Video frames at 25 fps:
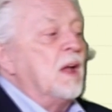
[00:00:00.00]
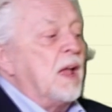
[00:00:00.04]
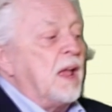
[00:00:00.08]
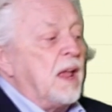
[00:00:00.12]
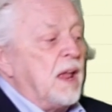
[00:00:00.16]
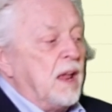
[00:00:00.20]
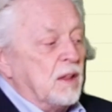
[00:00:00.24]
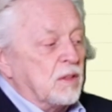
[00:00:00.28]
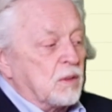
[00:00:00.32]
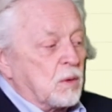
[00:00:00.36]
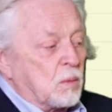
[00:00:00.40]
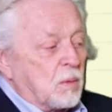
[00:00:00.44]

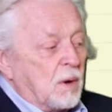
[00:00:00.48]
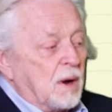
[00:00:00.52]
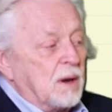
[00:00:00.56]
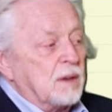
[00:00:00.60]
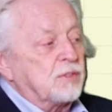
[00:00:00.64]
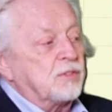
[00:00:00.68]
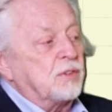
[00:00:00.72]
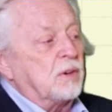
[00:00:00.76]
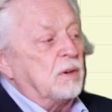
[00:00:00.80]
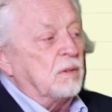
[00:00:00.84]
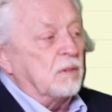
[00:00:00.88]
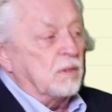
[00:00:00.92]
In the
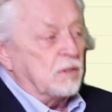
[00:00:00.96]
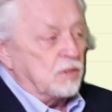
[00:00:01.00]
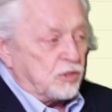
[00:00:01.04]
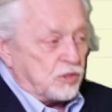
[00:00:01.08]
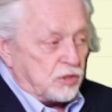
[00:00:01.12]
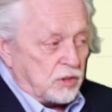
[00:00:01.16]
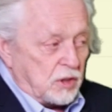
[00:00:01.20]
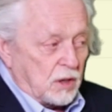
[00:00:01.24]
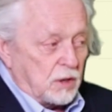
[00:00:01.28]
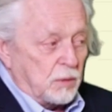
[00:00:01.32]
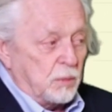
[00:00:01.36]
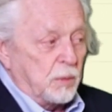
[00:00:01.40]
Russell,
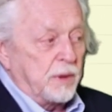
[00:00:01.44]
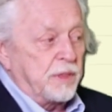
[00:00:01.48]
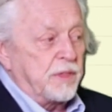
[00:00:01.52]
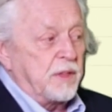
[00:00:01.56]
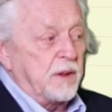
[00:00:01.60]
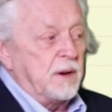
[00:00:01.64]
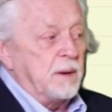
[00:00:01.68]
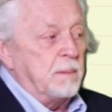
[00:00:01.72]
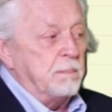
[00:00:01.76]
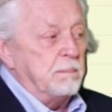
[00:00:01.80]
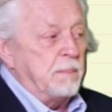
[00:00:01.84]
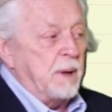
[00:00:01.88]
still with
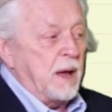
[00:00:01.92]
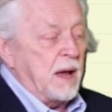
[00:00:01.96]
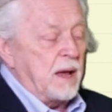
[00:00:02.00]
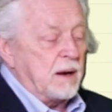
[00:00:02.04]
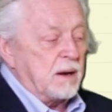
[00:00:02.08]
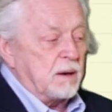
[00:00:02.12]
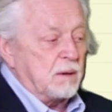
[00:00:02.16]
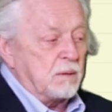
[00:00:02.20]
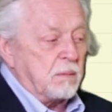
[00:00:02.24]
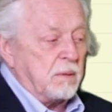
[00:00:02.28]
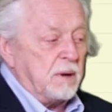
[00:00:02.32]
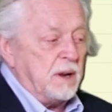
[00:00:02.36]
an
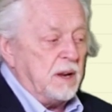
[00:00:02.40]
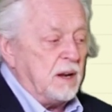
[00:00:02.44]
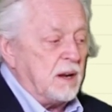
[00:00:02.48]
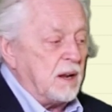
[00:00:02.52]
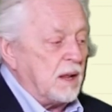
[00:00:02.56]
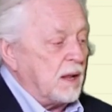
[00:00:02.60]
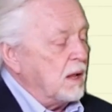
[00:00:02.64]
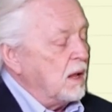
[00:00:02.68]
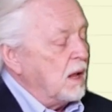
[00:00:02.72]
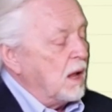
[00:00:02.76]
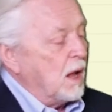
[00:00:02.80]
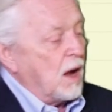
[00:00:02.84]
embedded
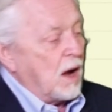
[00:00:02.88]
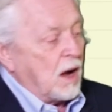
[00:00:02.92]
reading.